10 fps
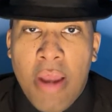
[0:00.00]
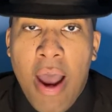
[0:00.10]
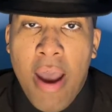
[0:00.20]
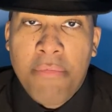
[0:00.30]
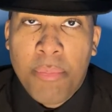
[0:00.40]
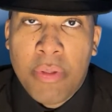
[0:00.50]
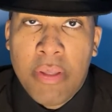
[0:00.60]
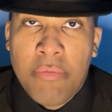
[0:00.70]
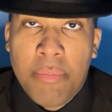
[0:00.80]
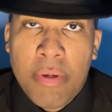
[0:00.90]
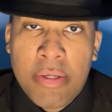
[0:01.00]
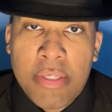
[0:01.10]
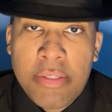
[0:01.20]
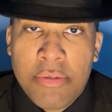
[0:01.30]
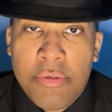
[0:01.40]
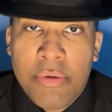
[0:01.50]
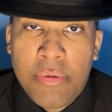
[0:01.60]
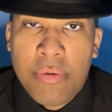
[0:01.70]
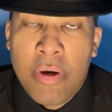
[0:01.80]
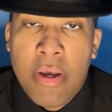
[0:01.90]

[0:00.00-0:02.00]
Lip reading: I have to believe it because that's true.